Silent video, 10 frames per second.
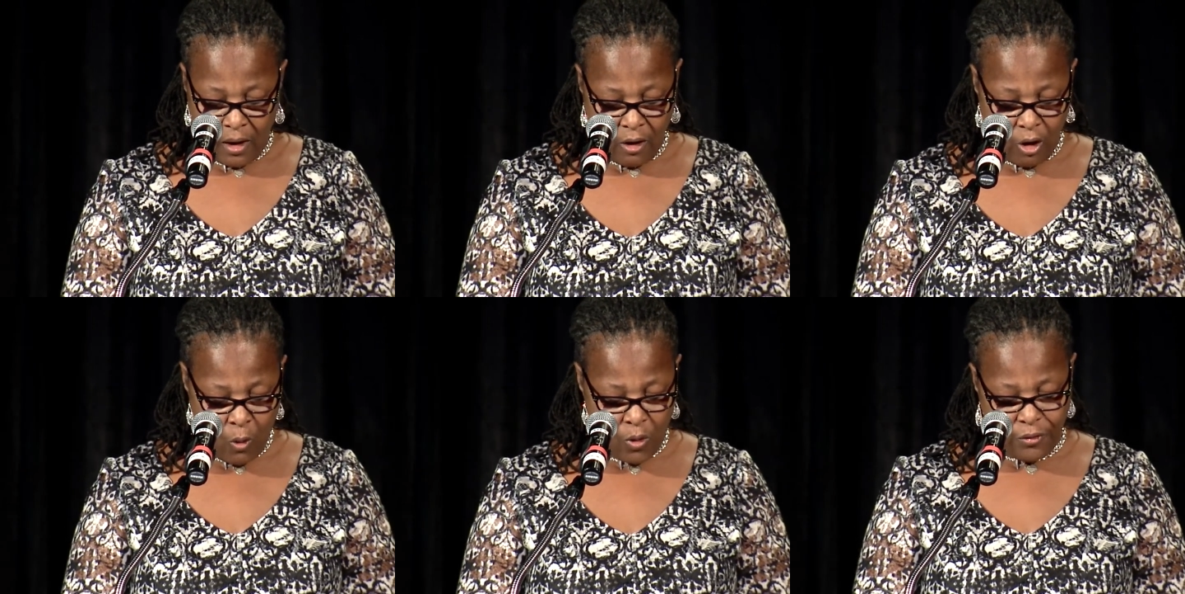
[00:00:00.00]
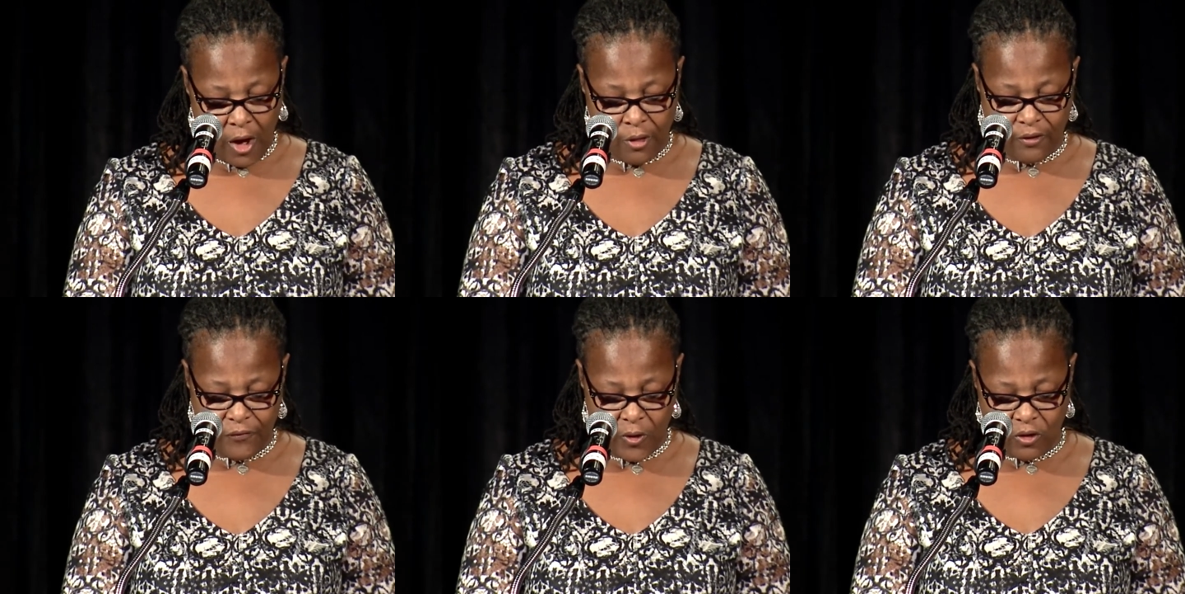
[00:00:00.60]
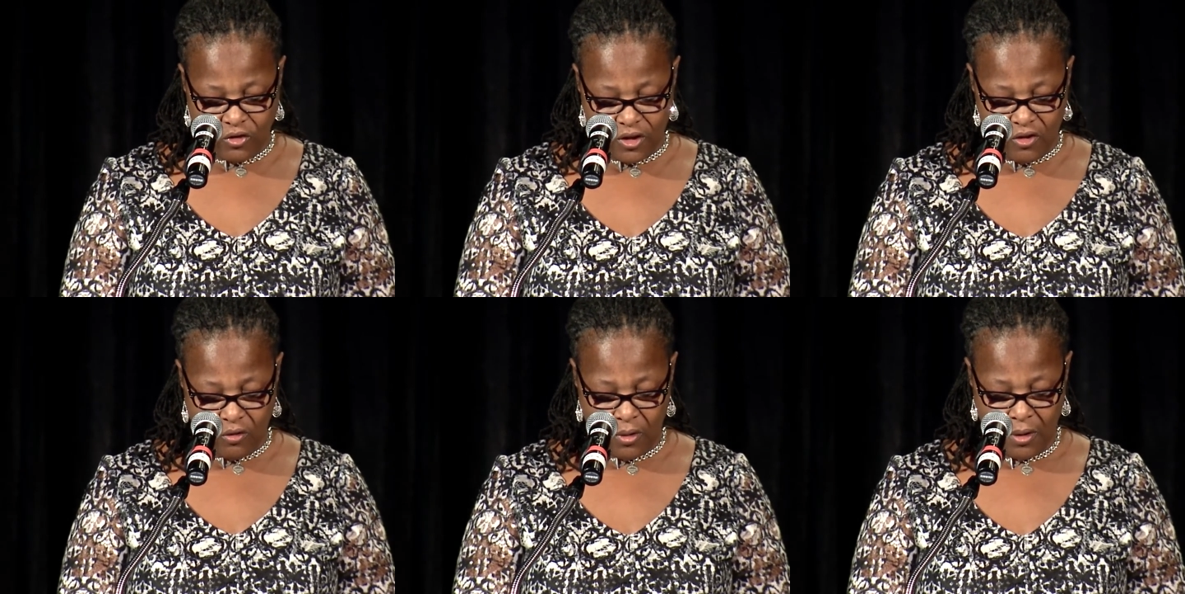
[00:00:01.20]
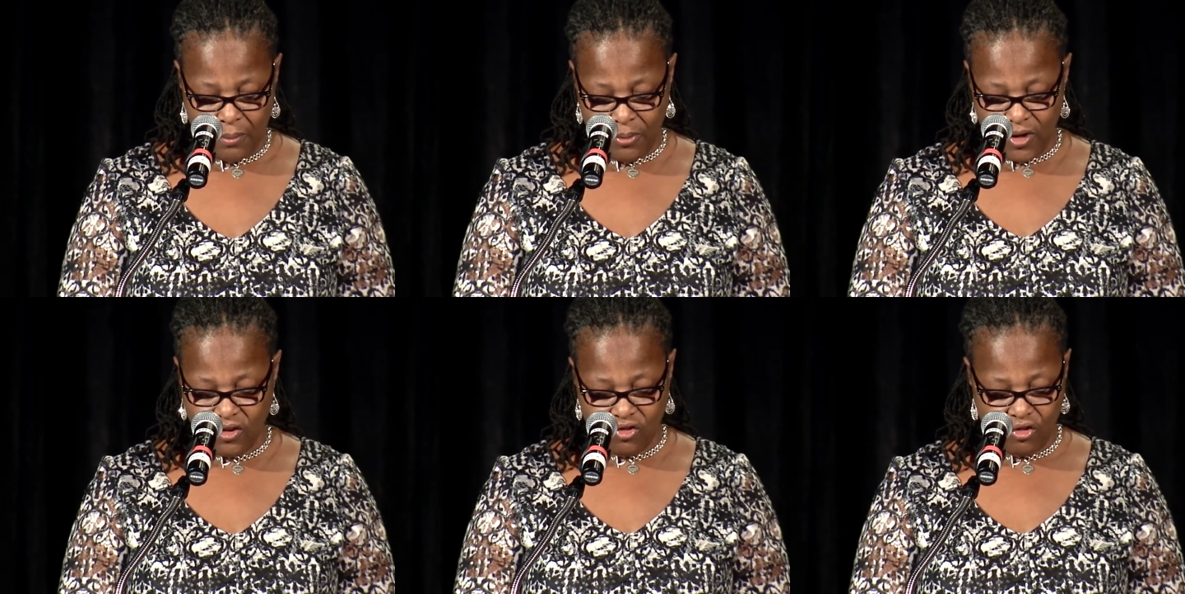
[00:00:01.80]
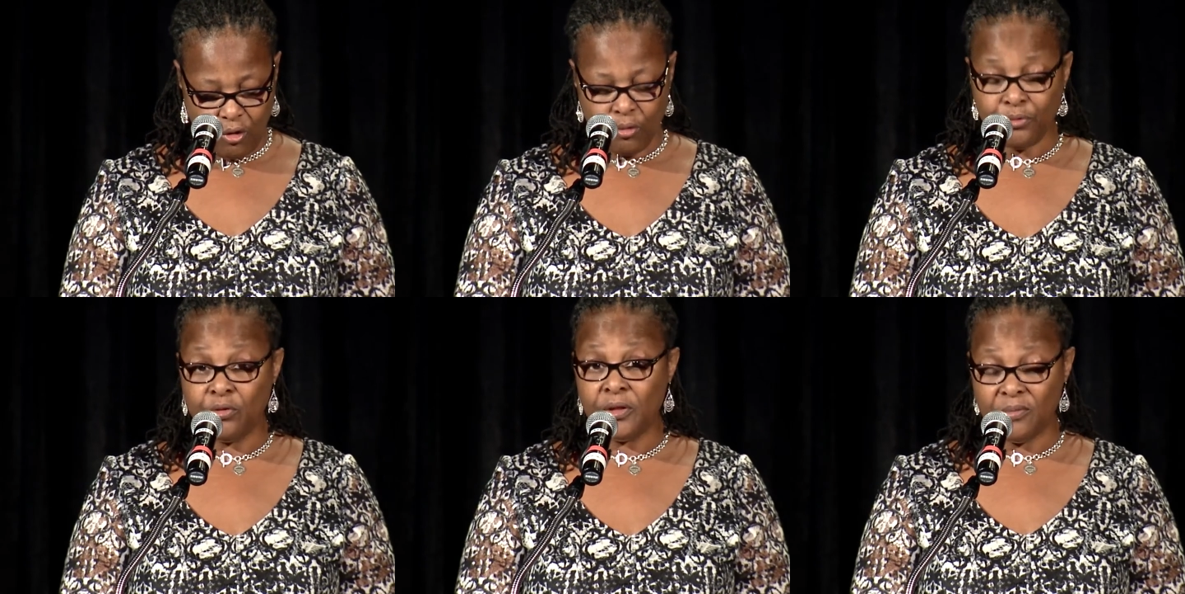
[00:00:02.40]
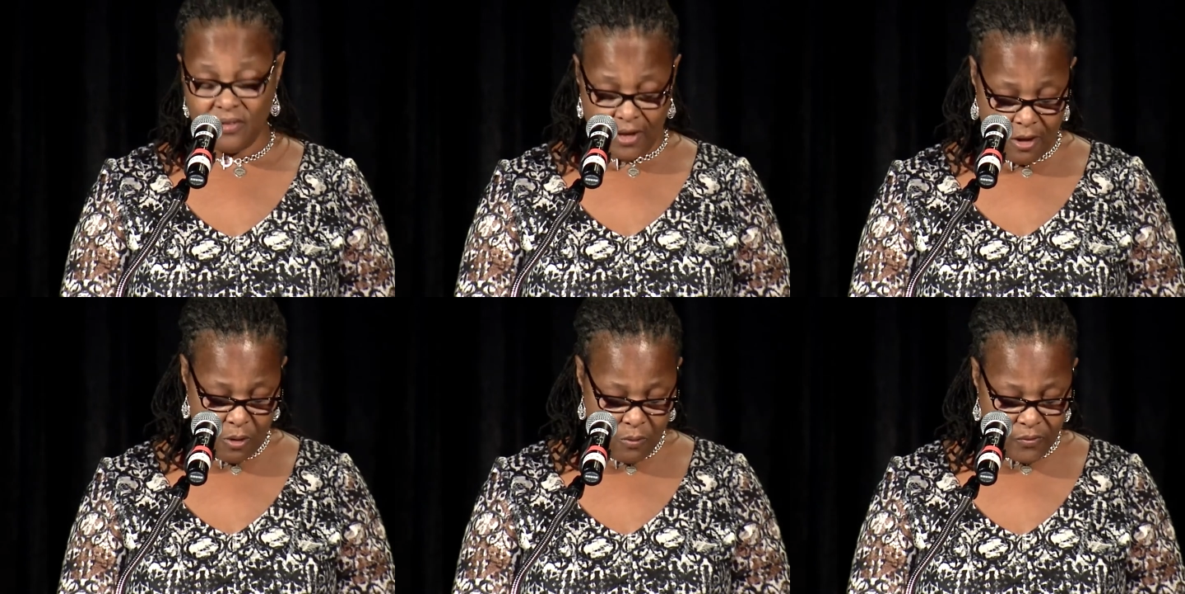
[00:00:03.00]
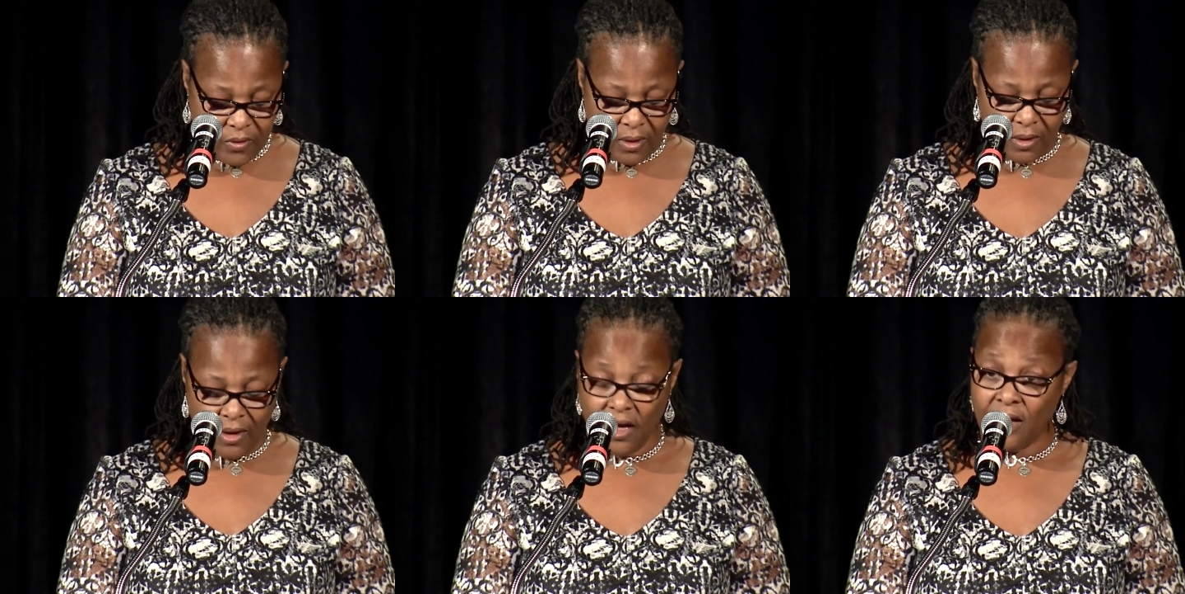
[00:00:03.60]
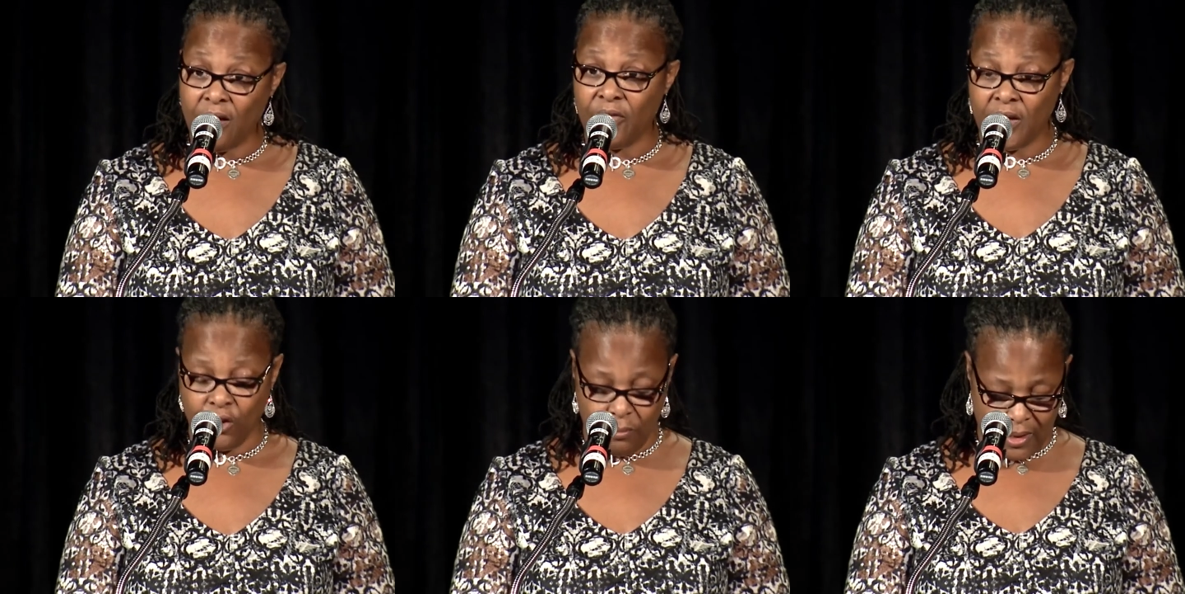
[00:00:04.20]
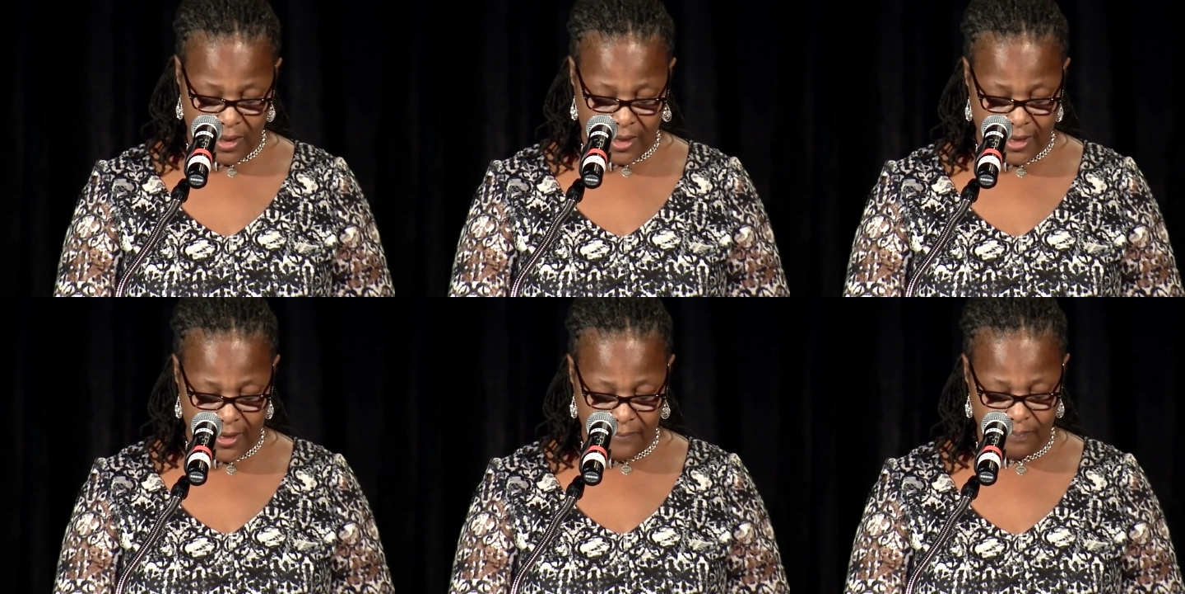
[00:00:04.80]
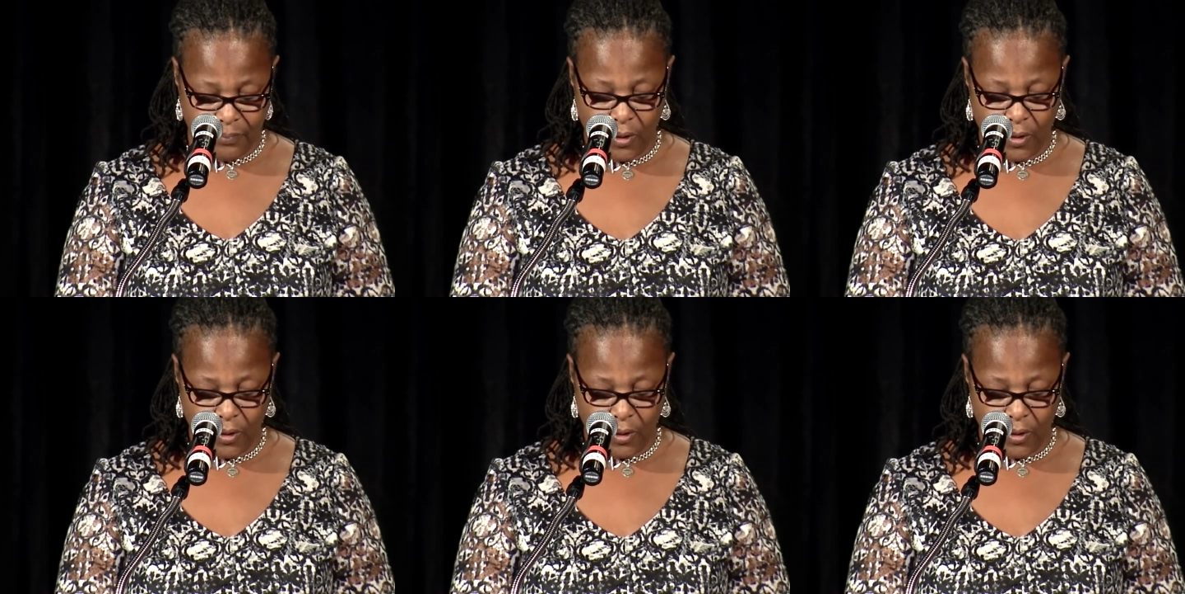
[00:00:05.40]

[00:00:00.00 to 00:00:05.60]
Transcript: Along with all the furnishings, Bridging showed through themselves love and humility